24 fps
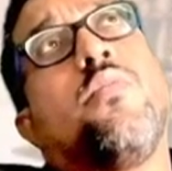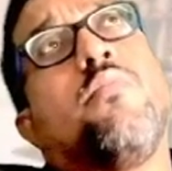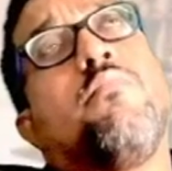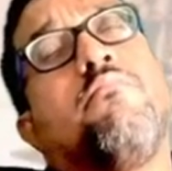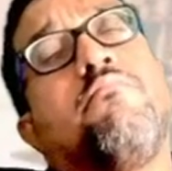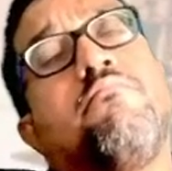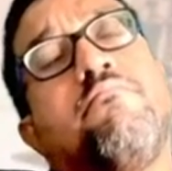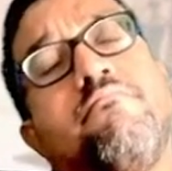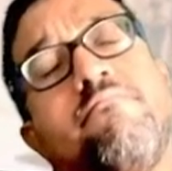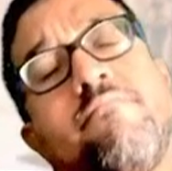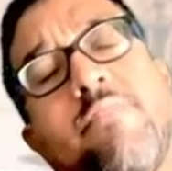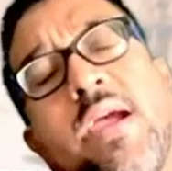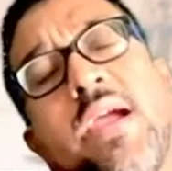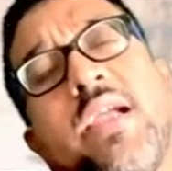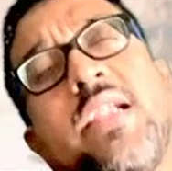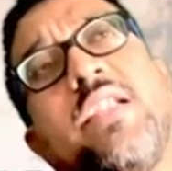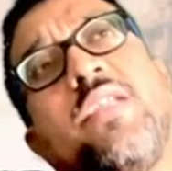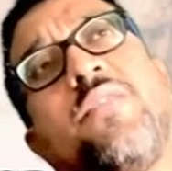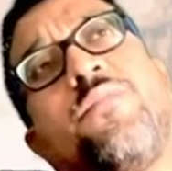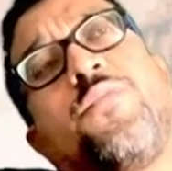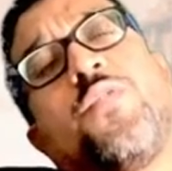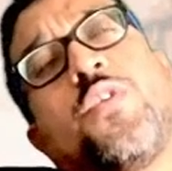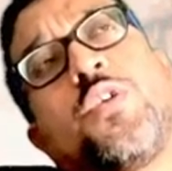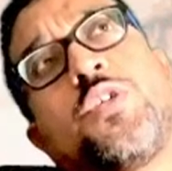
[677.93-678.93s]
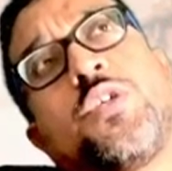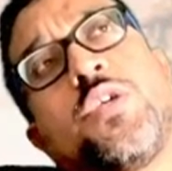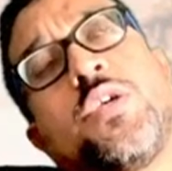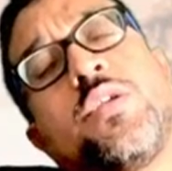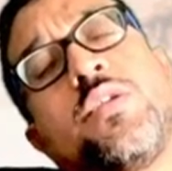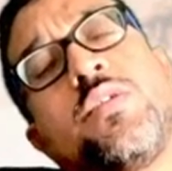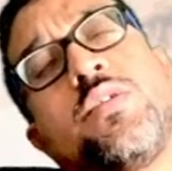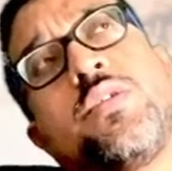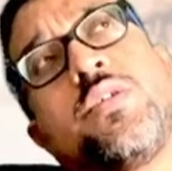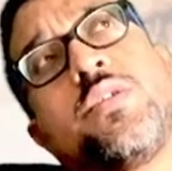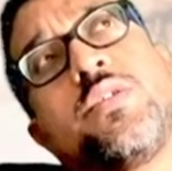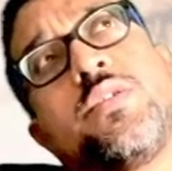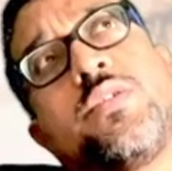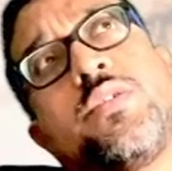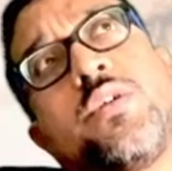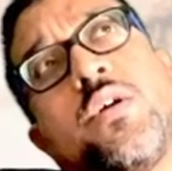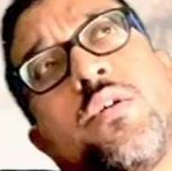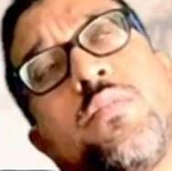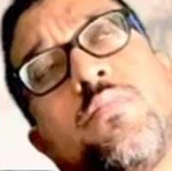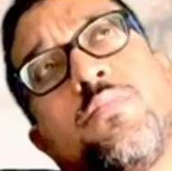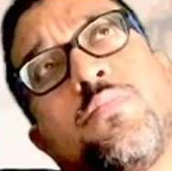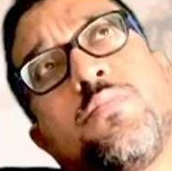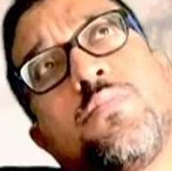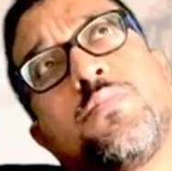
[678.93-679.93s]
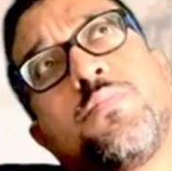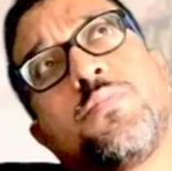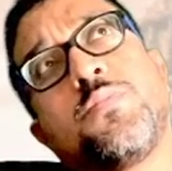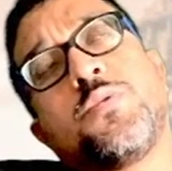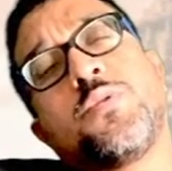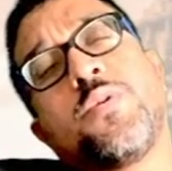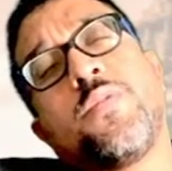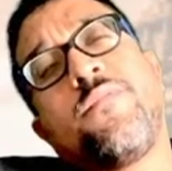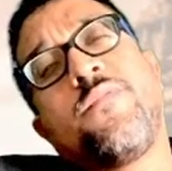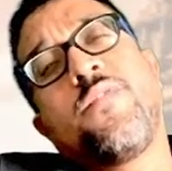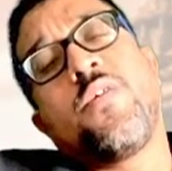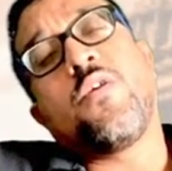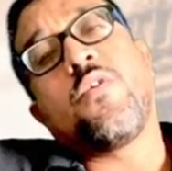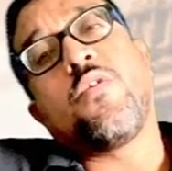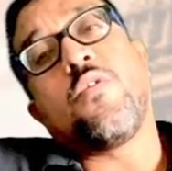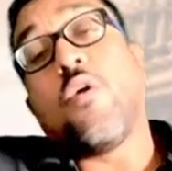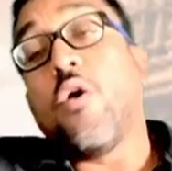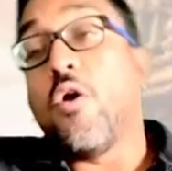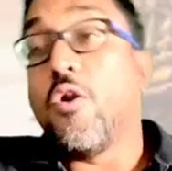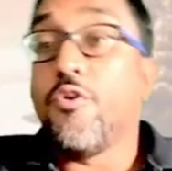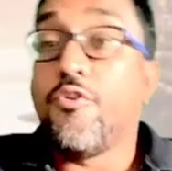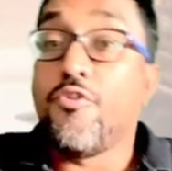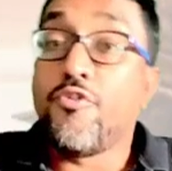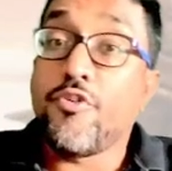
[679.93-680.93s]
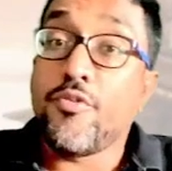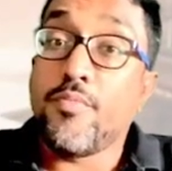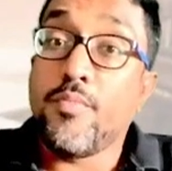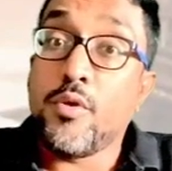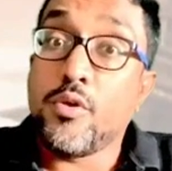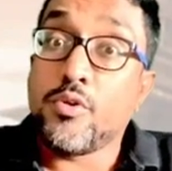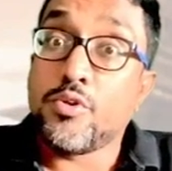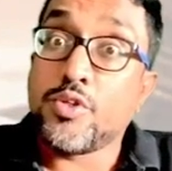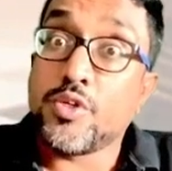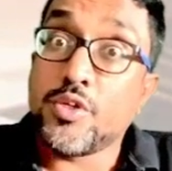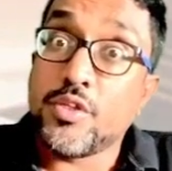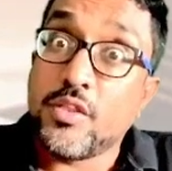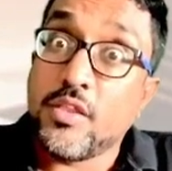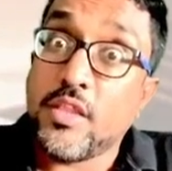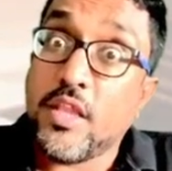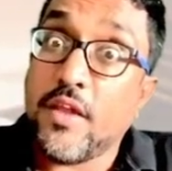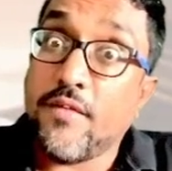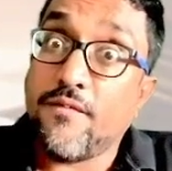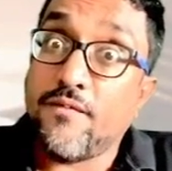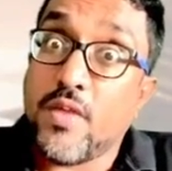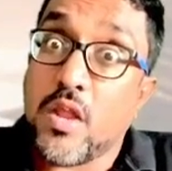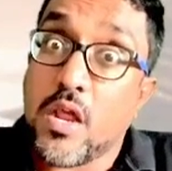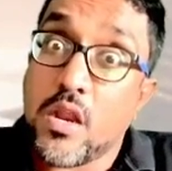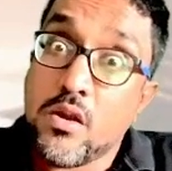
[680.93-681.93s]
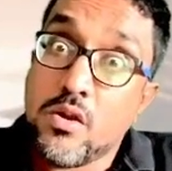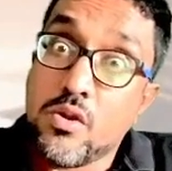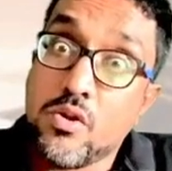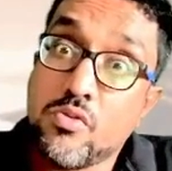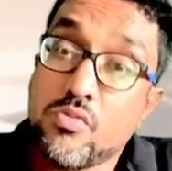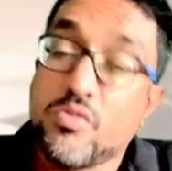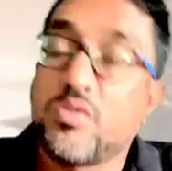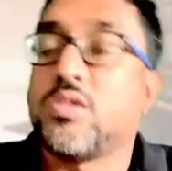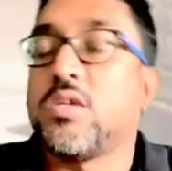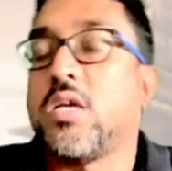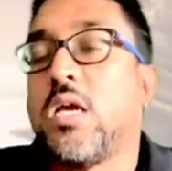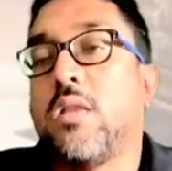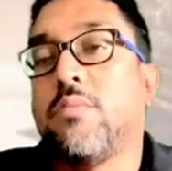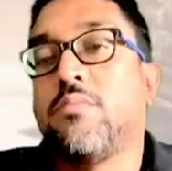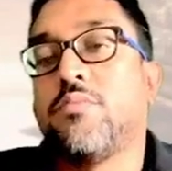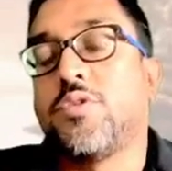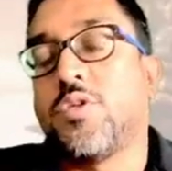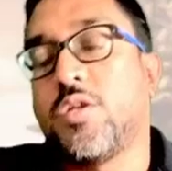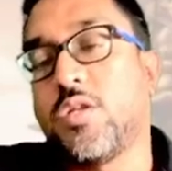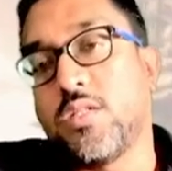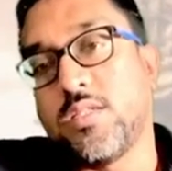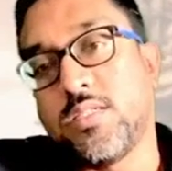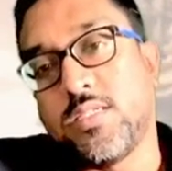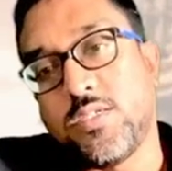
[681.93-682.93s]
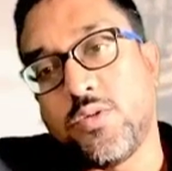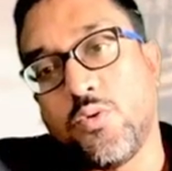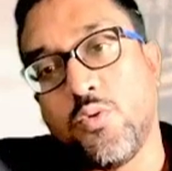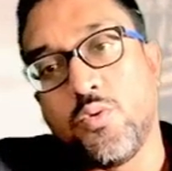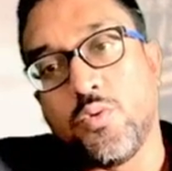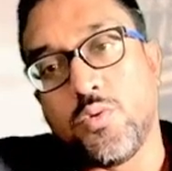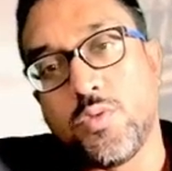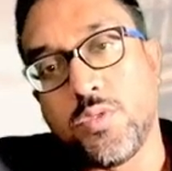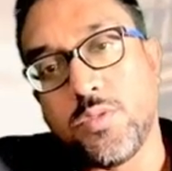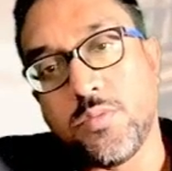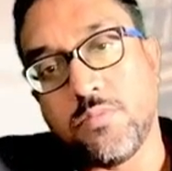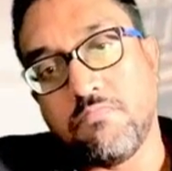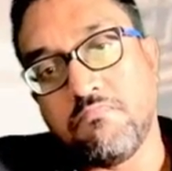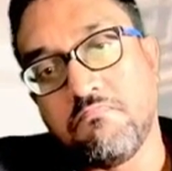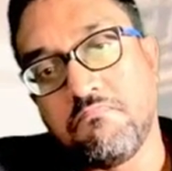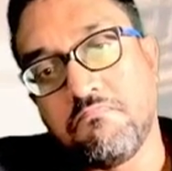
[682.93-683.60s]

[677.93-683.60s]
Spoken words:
magnificent in terms of the contribution they have done to sculptural schools.